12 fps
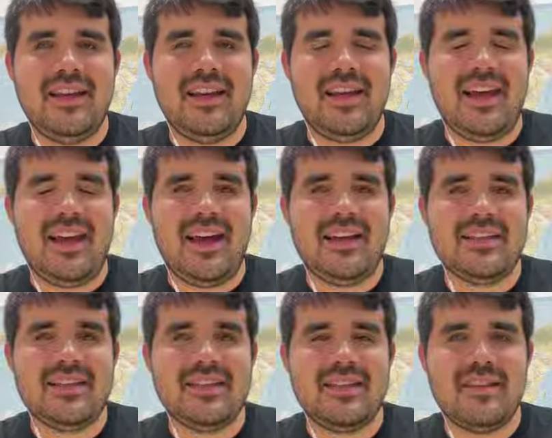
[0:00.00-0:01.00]
and it
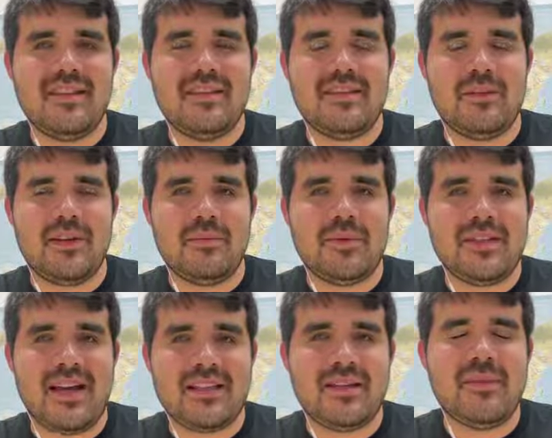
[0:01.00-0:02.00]
has sodium,
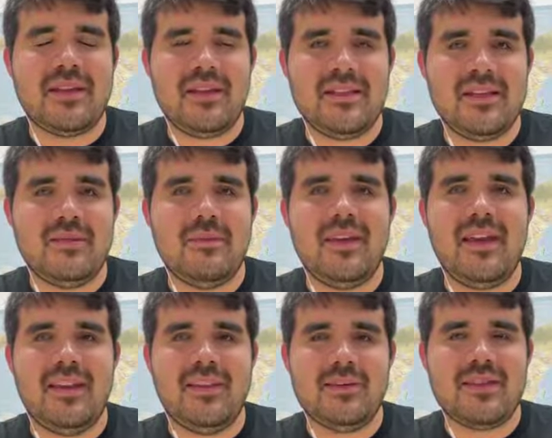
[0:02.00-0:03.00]
potassium, magnesium
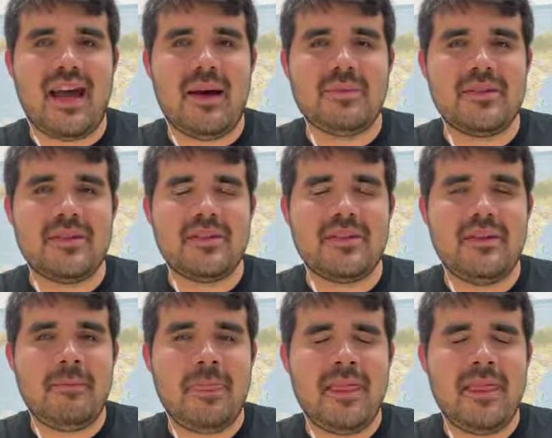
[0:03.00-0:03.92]
in those capsules.